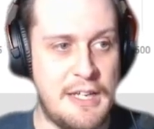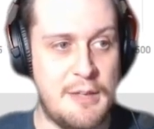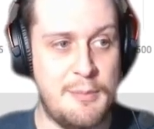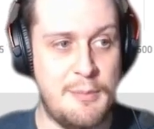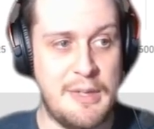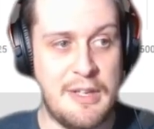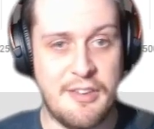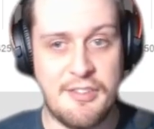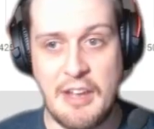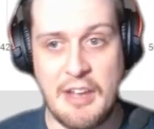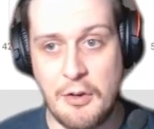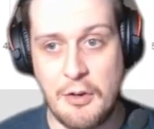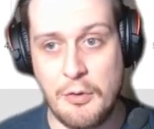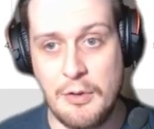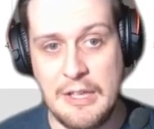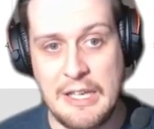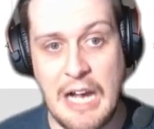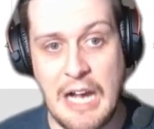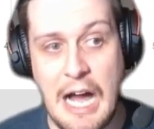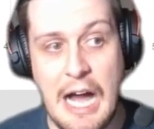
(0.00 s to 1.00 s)
it means that
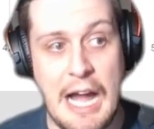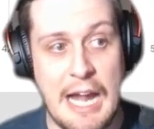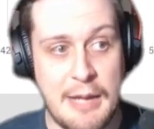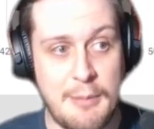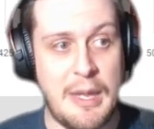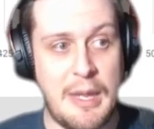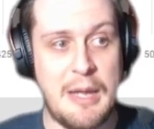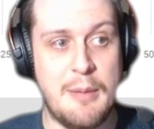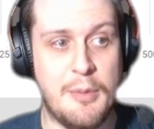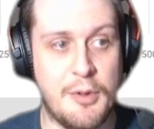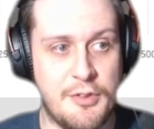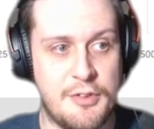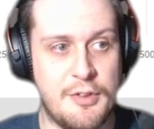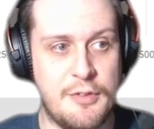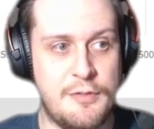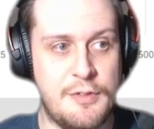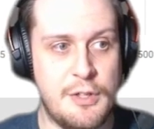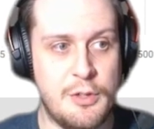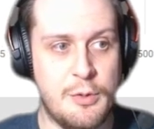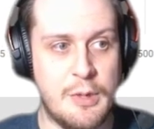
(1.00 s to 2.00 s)
only I'm able to
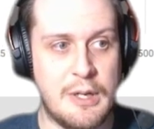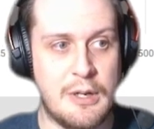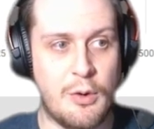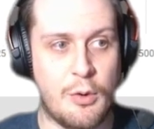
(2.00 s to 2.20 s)
view it,